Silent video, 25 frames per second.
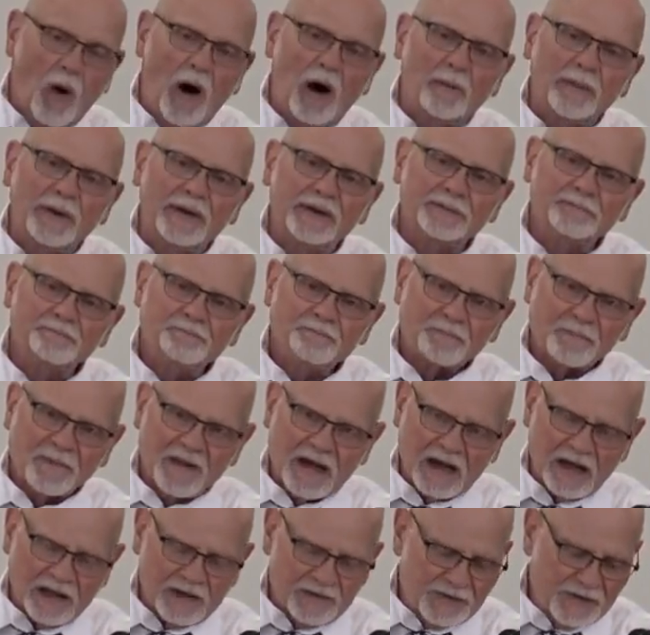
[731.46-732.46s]
woman,
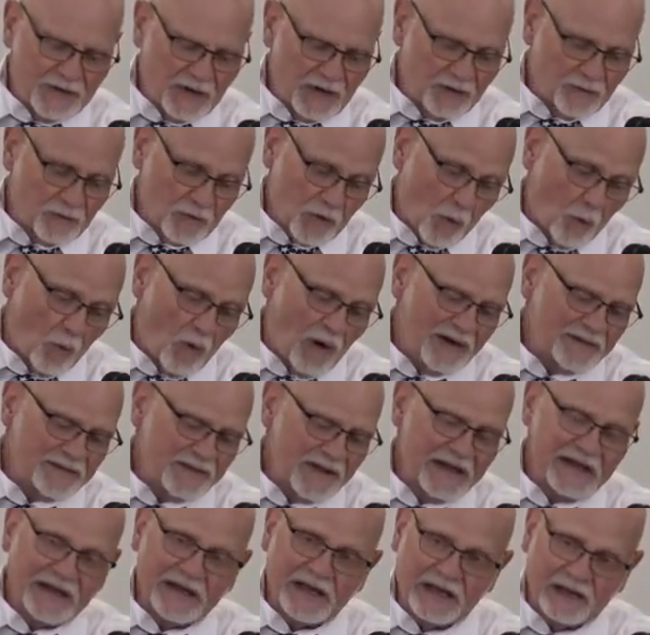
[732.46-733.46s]
uh, the, the one
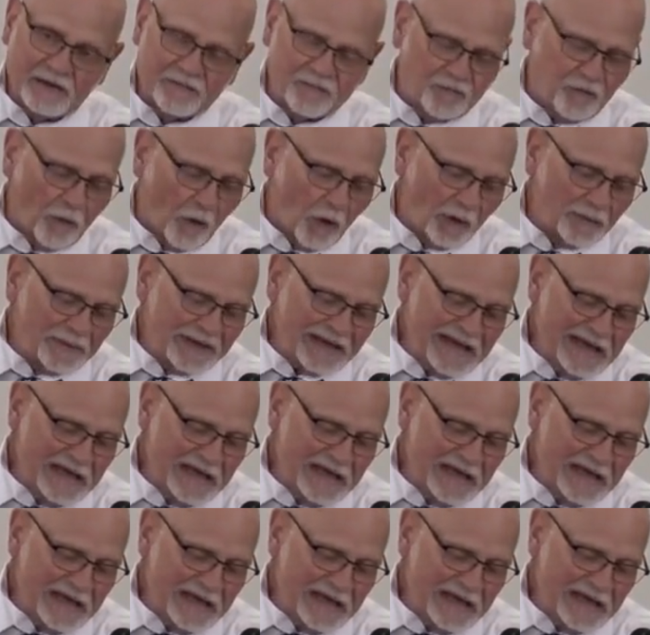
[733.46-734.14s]
that he had formed,